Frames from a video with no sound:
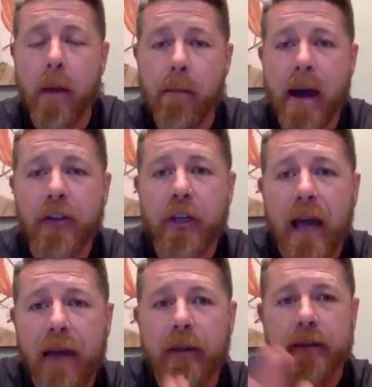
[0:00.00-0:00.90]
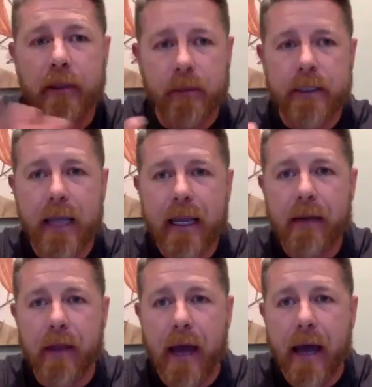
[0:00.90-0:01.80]
Imagine having some say
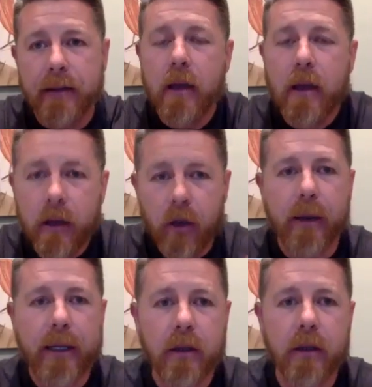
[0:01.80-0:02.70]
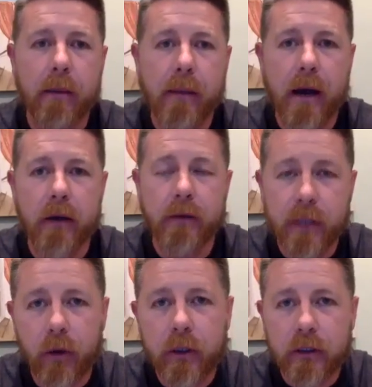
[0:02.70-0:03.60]
in that, you know, based on the amount of
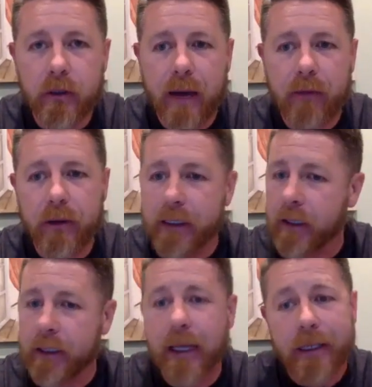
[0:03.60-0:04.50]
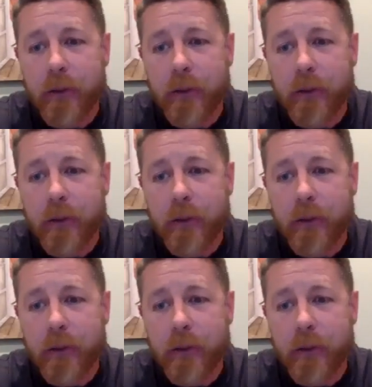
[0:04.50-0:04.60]
tokens you have and things like that.